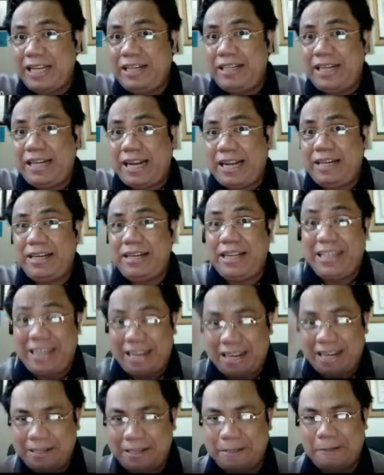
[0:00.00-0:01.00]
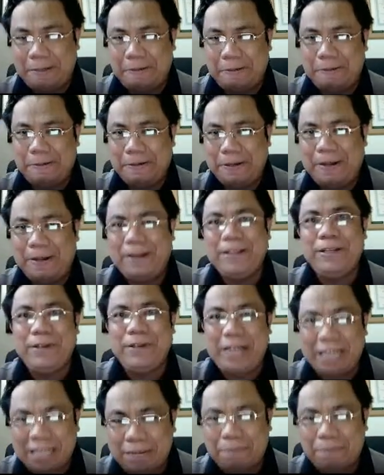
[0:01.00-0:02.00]
than the other. You
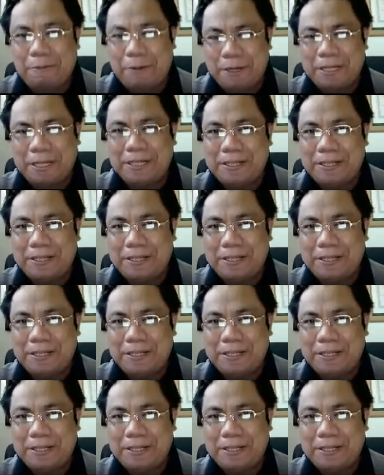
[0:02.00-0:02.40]
get the point?